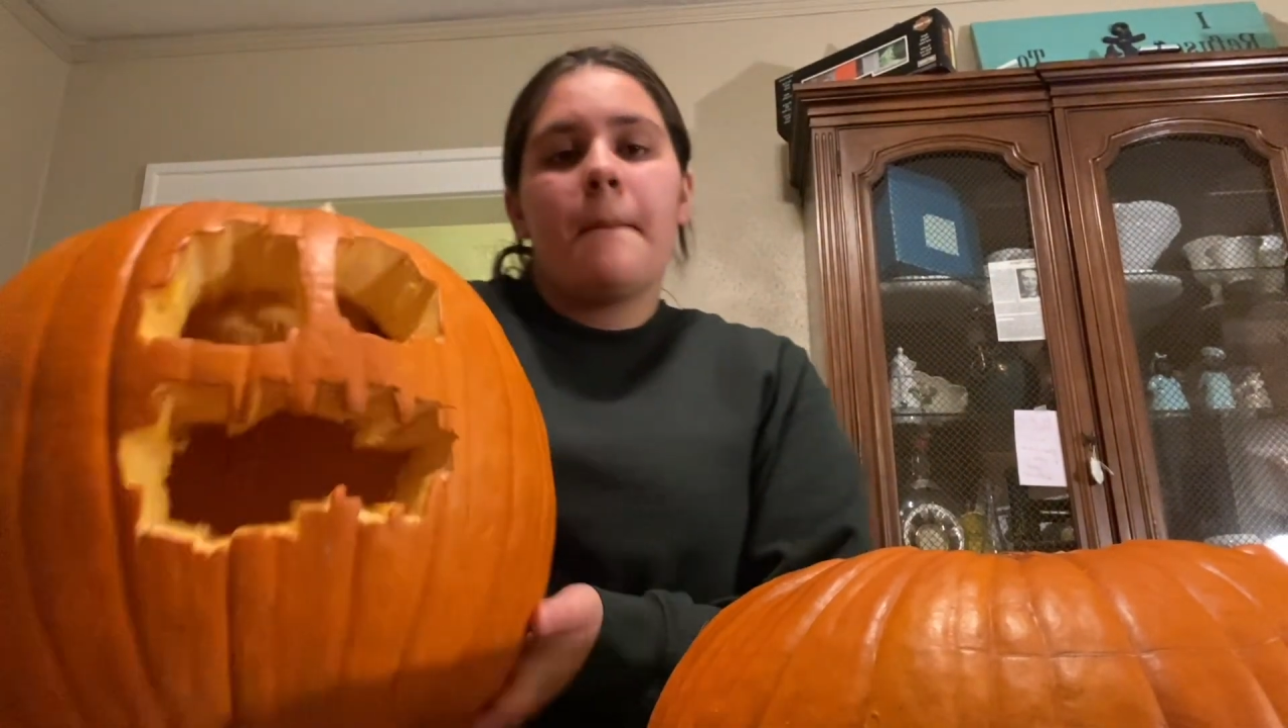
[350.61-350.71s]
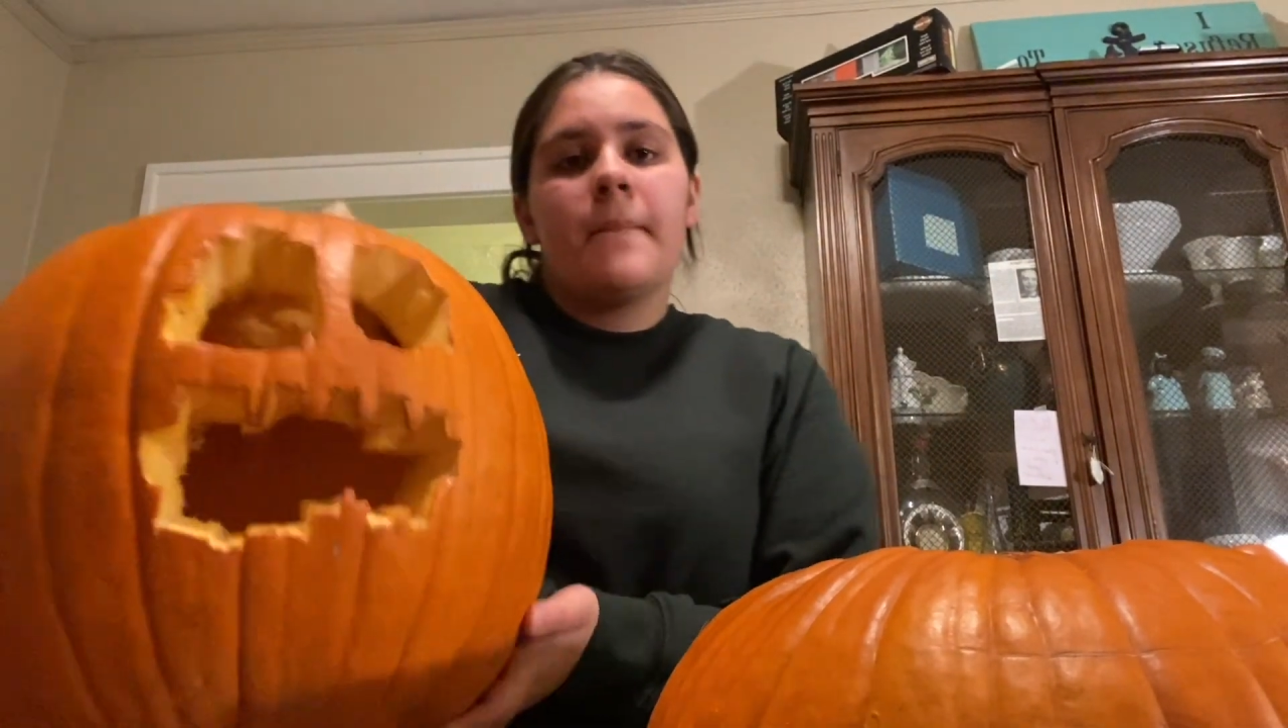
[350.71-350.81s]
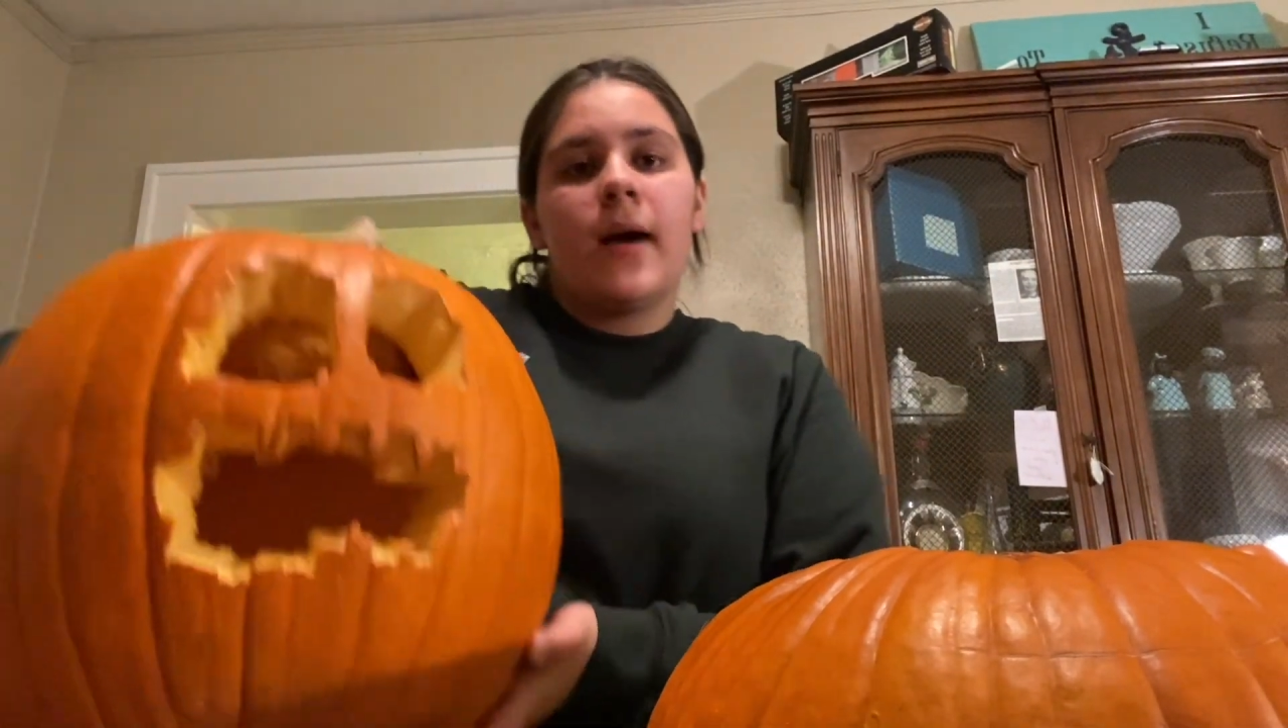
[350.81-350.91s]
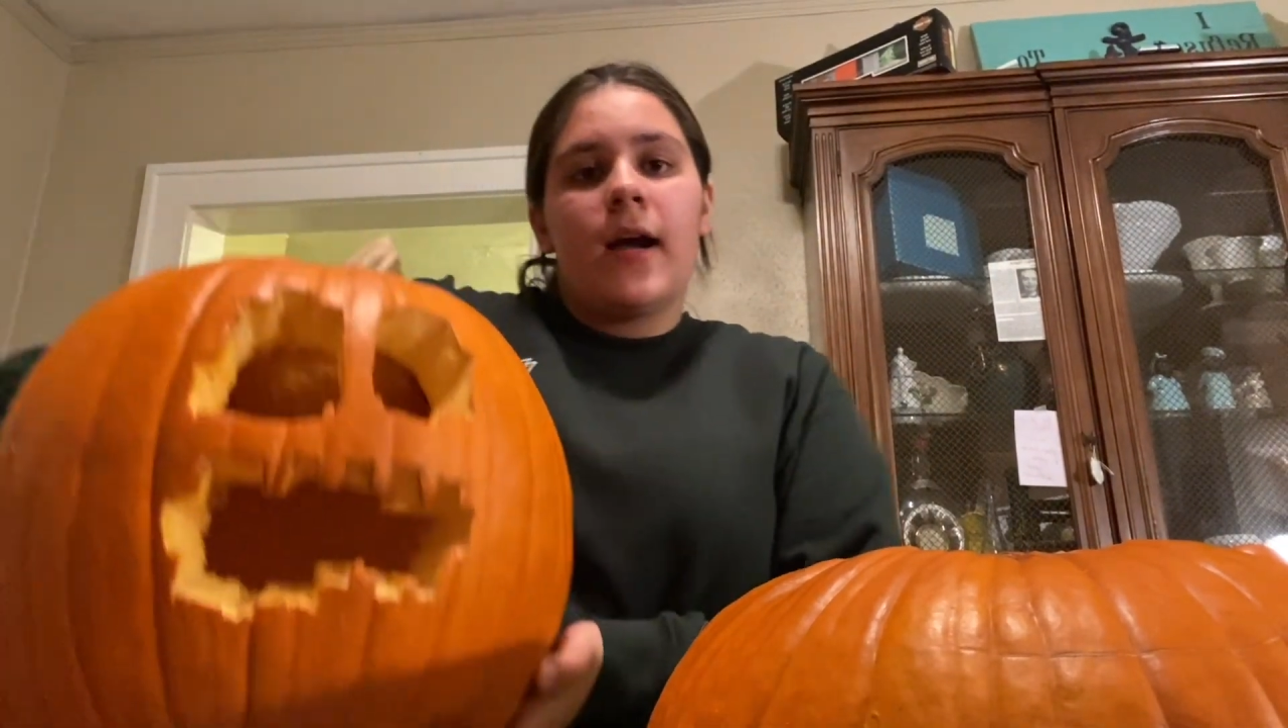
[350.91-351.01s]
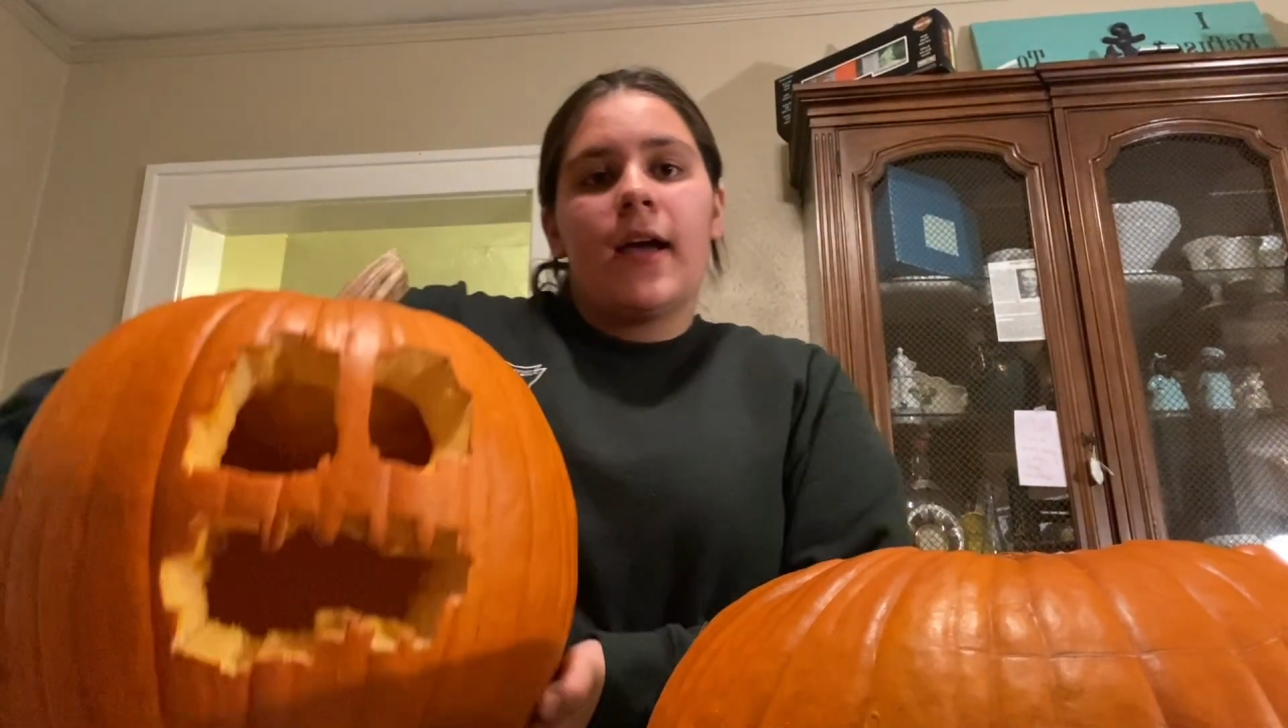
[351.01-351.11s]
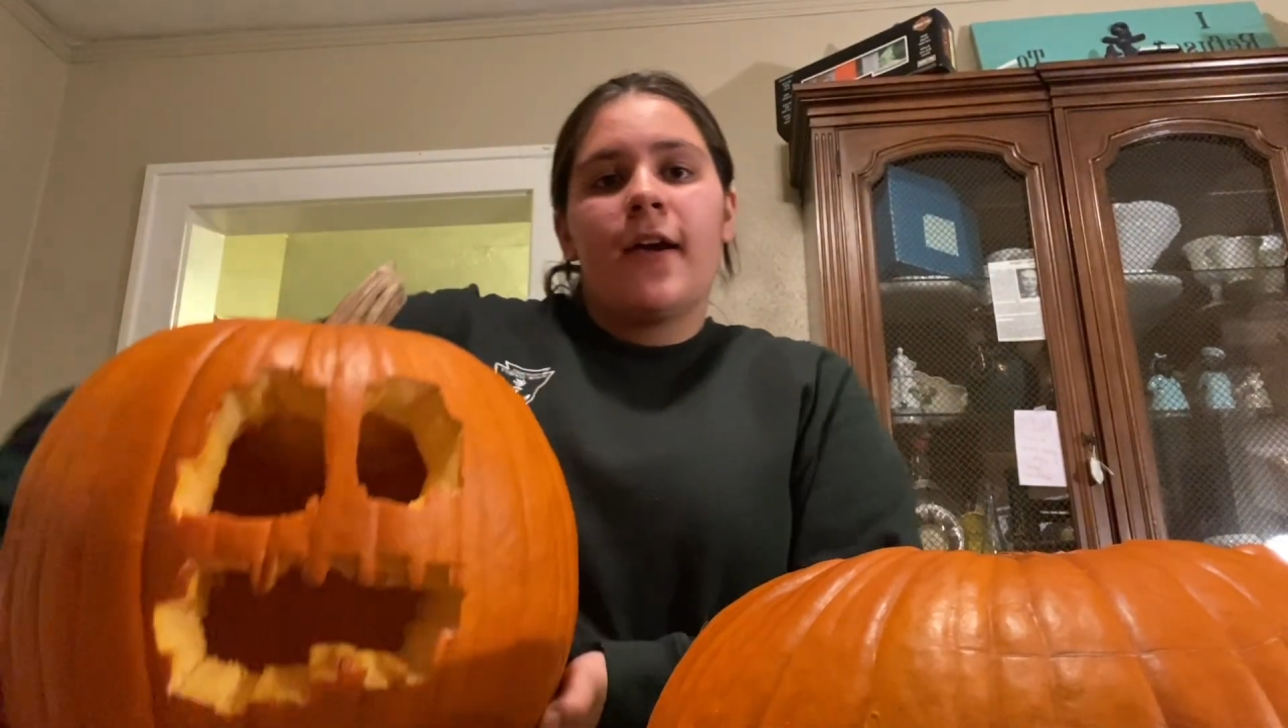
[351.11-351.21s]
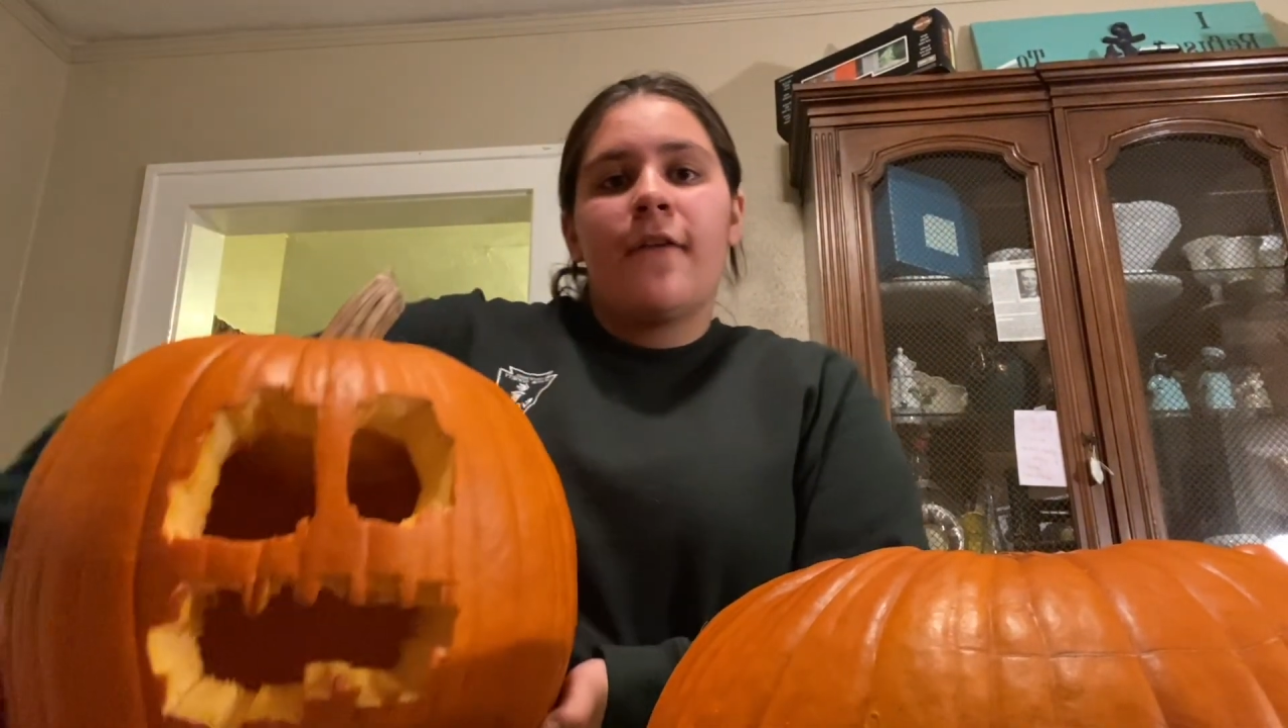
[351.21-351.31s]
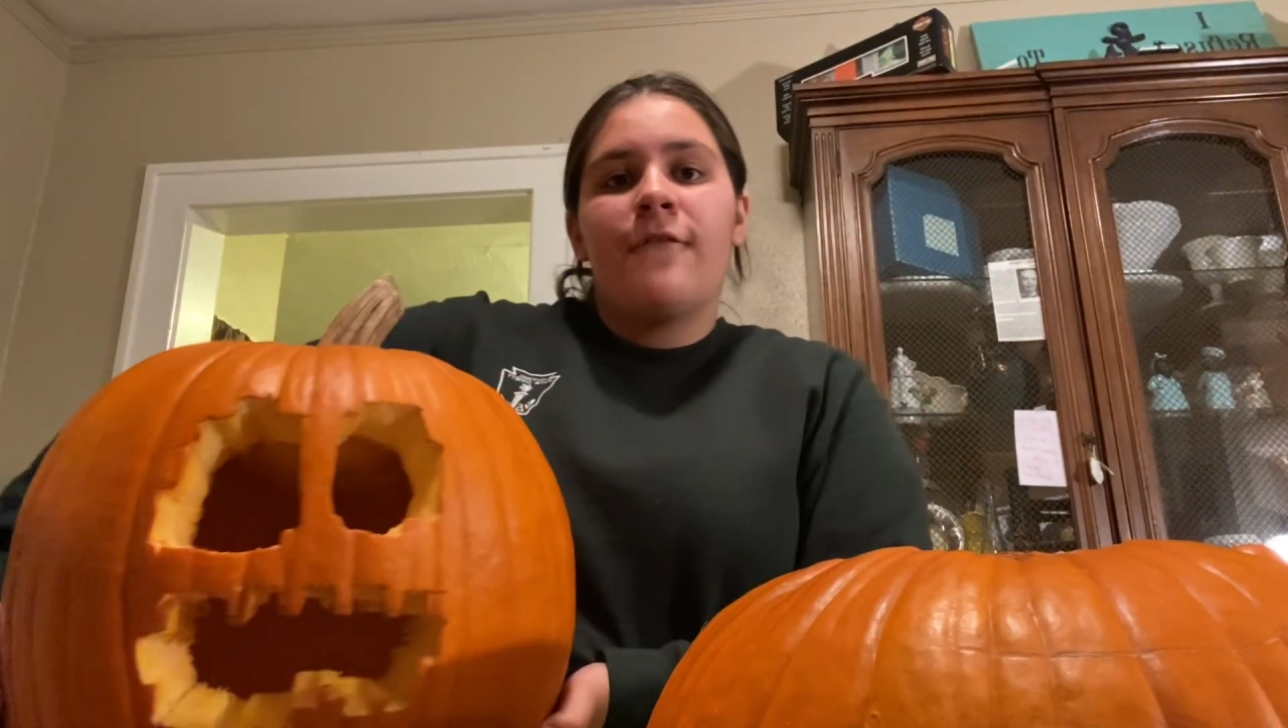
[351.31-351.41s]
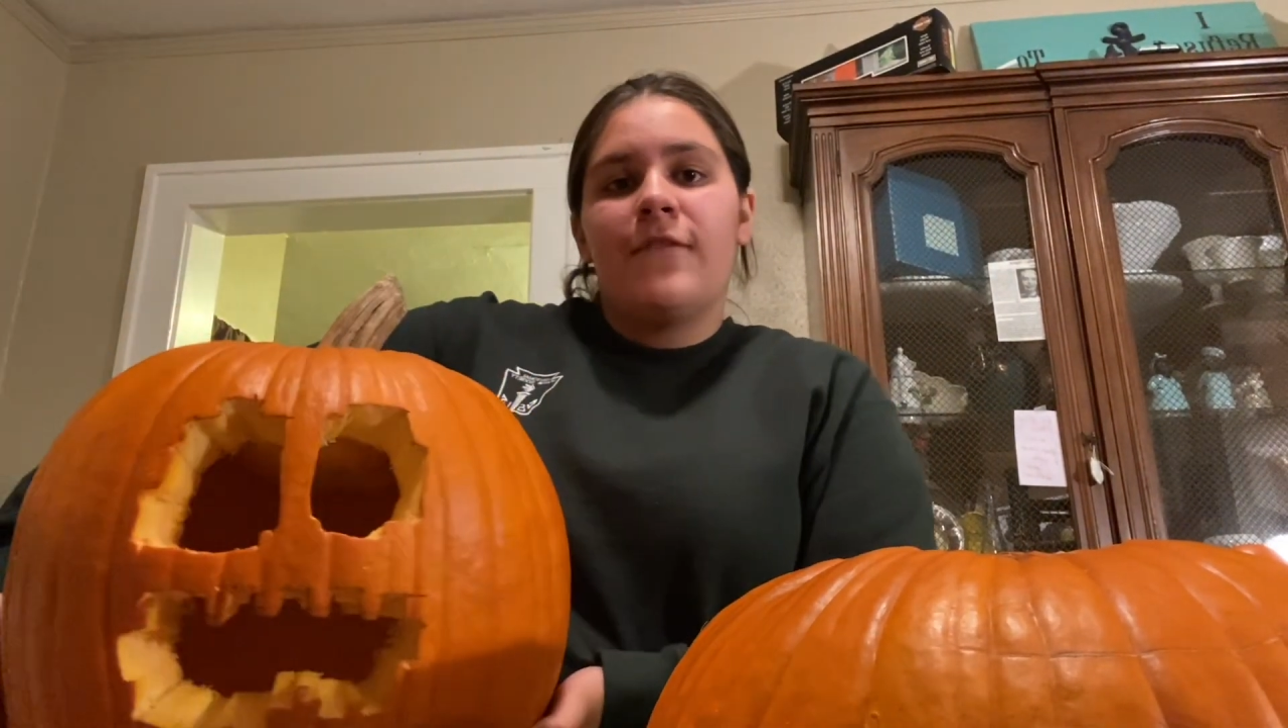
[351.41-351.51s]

my